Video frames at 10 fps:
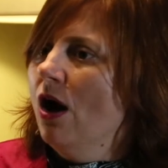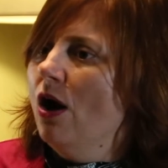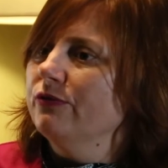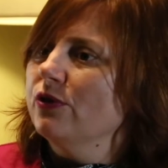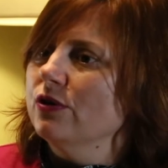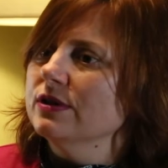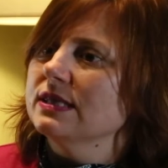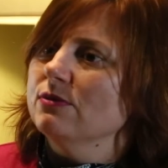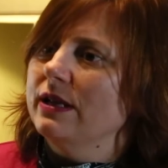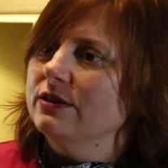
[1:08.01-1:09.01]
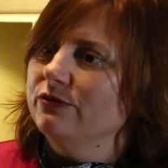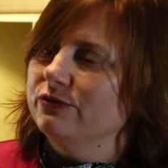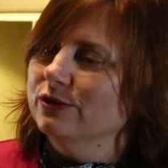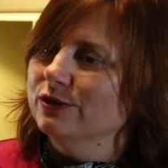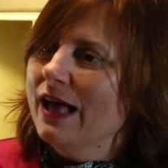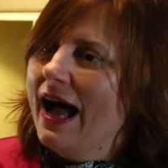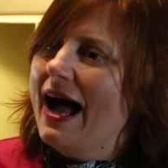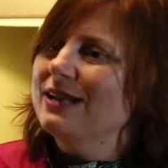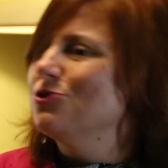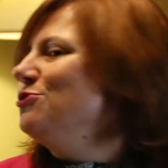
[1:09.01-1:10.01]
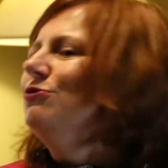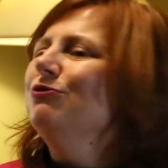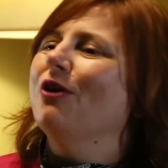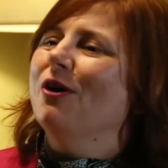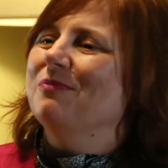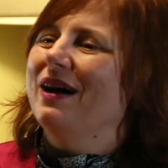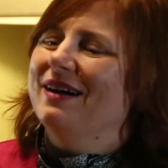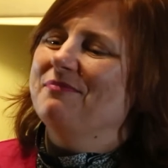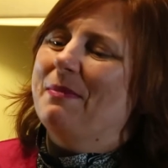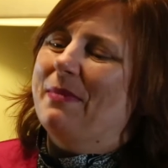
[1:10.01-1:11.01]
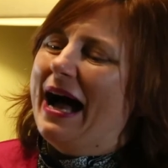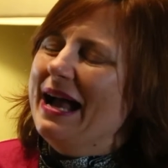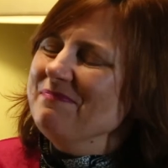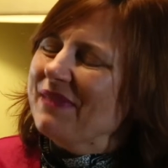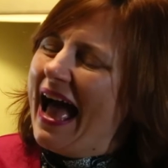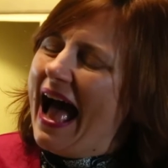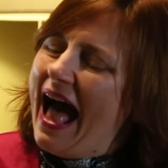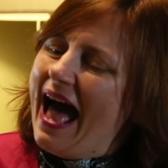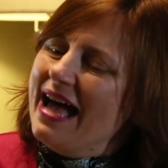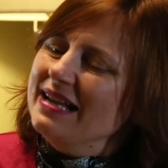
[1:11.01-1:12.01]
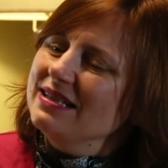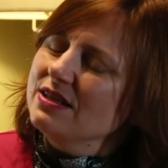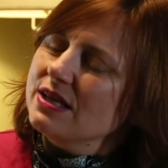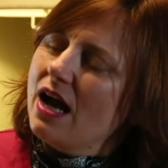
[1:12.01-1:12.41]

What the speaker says: of course, the wonderful Atul from Mumbai. And